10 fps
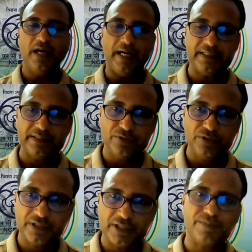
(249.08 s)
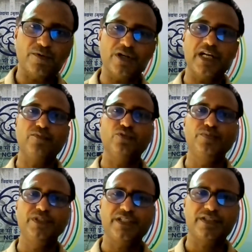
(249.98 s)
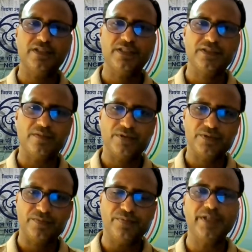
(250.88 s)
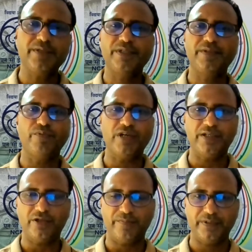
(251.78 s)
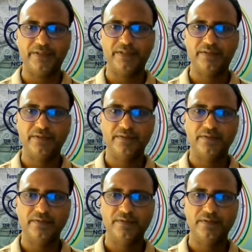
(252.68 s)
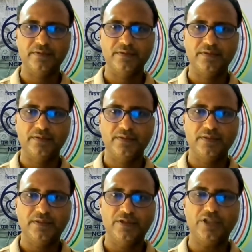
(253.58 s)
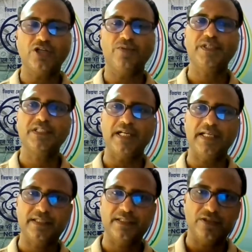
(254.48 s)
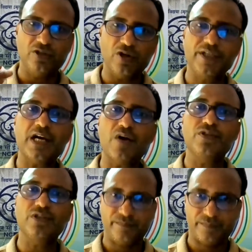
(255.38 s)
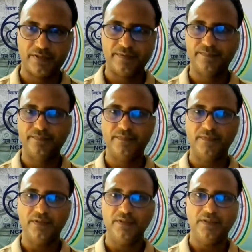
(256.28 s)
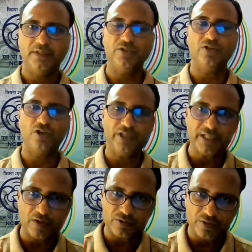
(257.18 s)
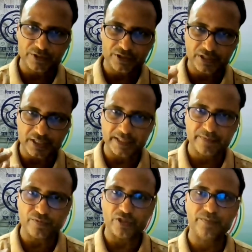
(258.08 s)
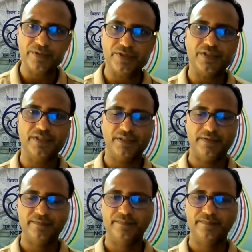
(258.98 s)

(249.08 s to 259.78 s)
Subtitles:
And during this program, we'll be discussing some of the very important topics. The topics like learning outcomes. Learning outcome is the starting point of education.